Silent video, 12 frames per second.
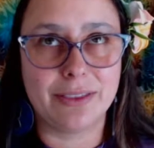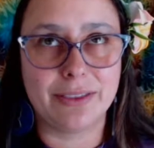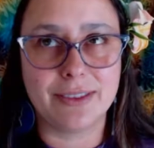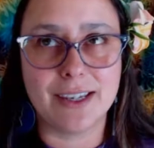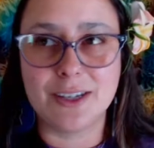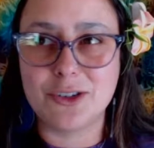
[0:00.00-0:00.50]

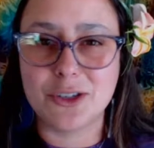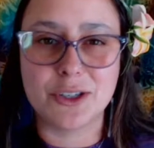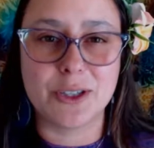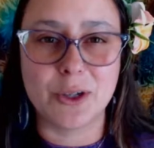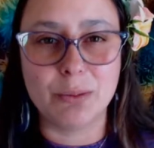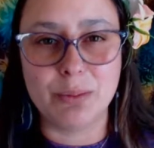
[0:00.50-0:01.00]
it's just
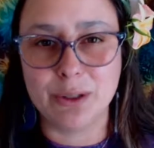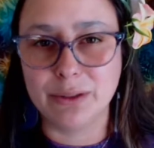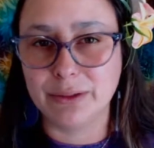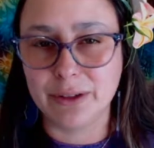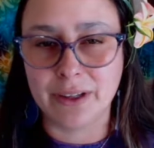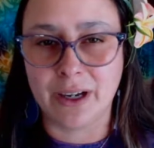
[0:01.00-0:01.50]
so beautiful
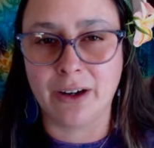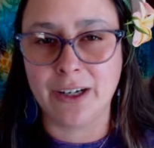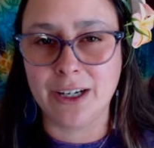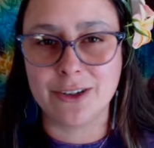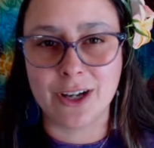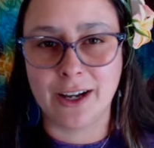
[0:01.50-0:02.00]
there.
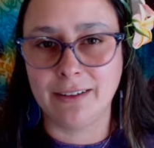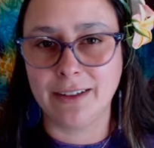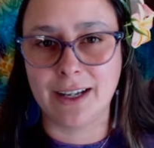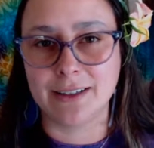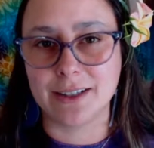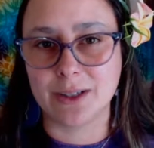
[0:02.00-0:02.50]
Each island
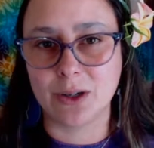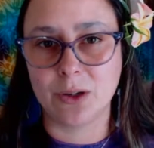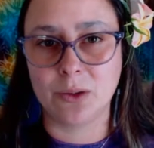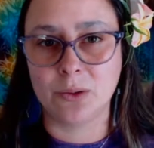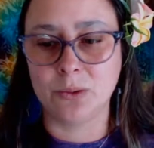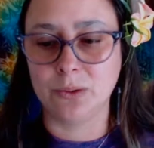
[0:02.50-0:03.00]
has its
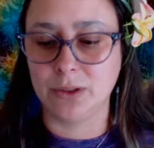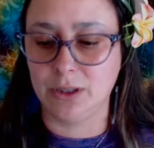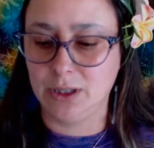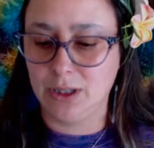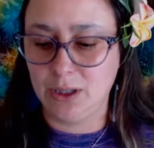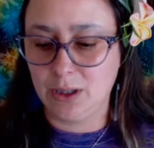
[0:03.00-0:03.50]
own
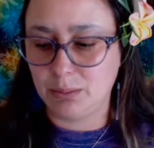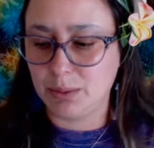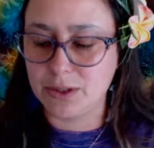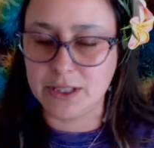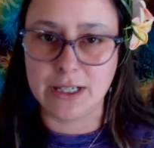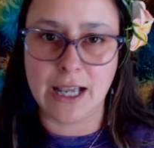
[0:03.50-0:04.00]

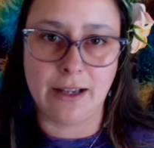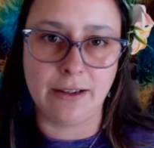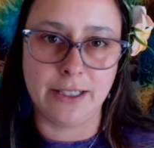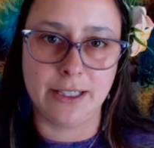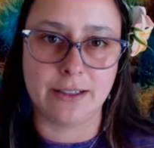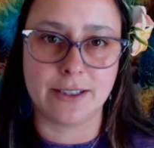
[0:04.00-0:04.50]

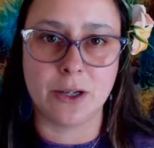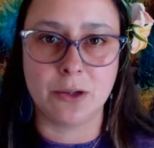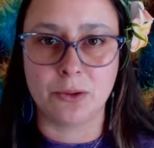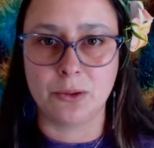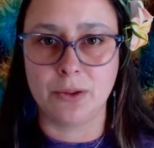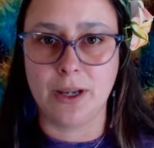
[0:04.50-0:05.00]
personality, its
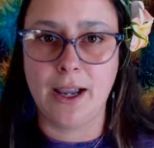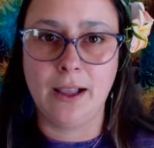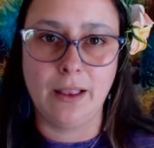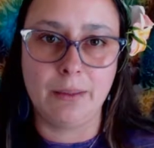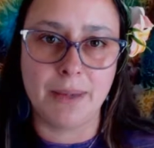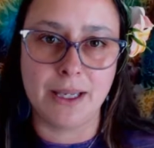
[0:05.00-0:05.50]
own
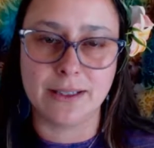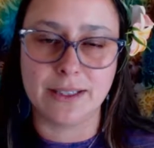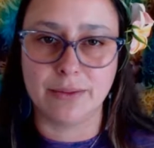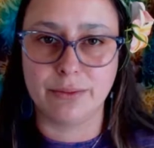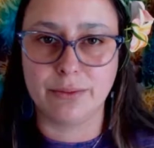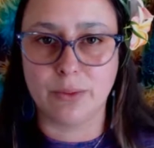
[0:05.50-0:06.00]
elements and
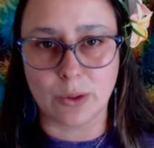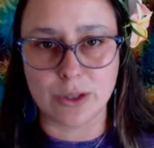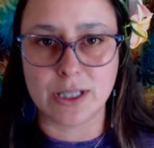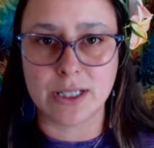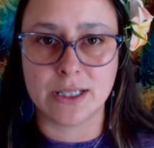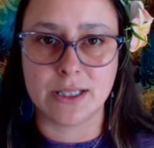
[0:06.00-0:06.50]

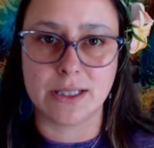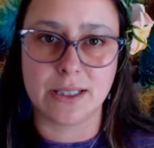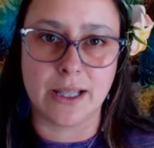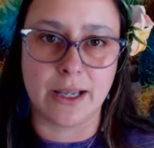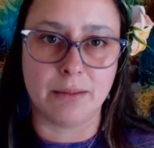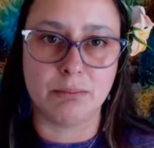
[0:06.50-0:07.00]
forces
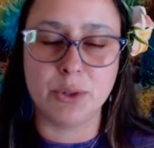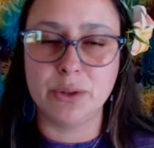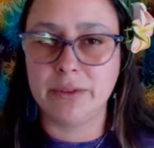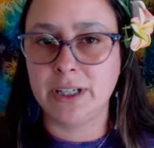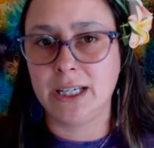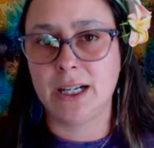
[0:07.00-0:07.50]
that move
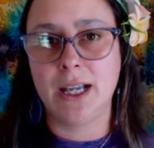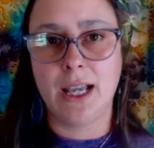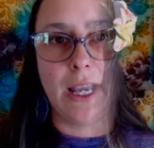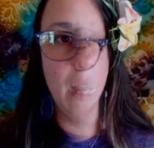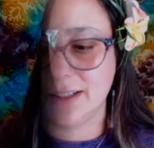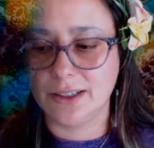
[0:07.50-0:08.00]
it,
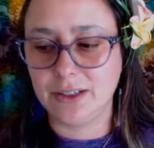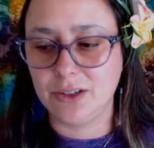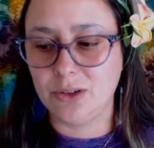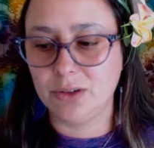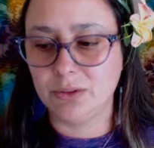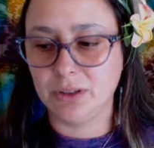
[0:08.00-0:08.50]
and you
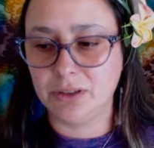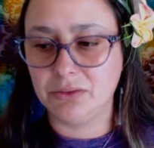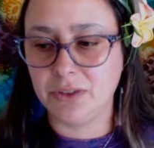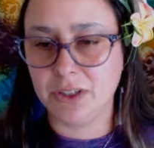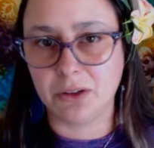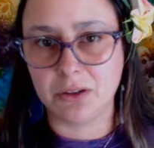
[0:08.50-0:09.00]
can really
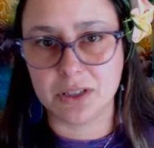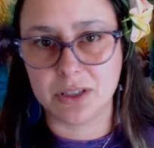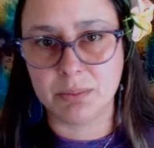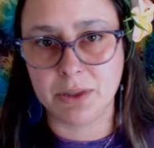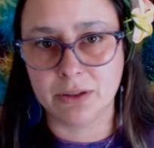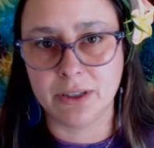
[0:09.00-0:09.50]
feel the
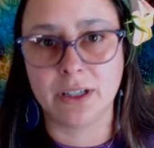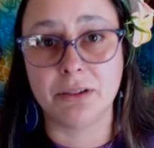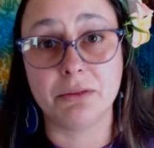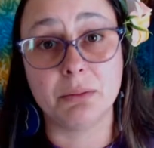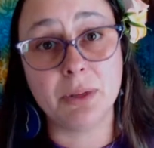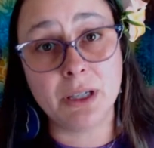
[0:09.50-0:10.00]
spirit of the
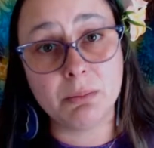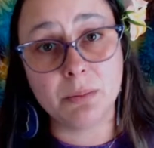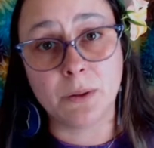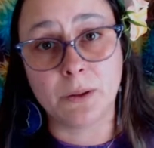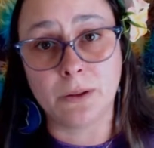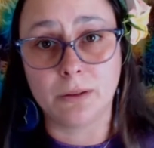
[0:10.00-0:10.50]

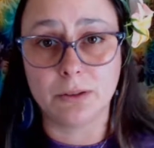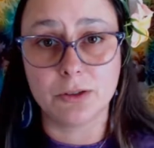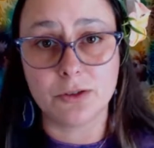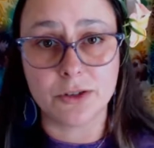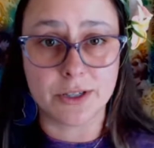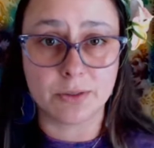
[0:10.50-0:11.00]
people
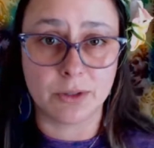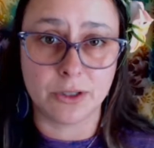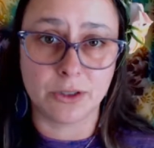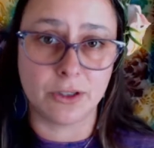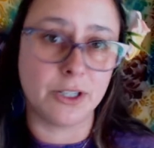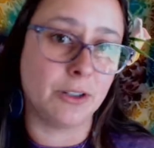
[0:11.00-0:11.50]
just when you're
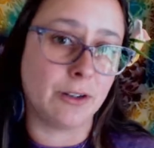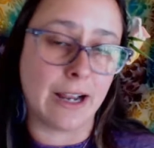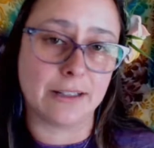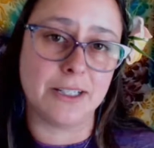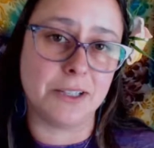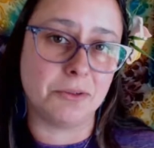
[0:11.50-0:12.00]

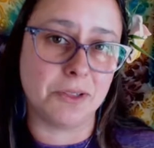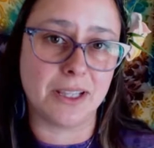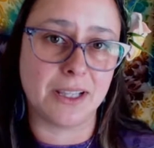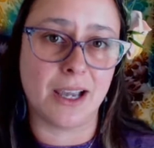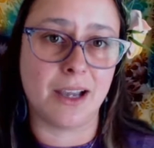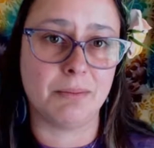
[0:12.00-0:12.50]
interacting with
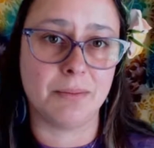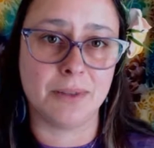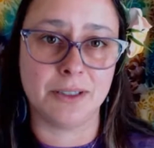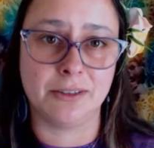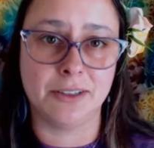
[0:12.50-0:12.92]
them and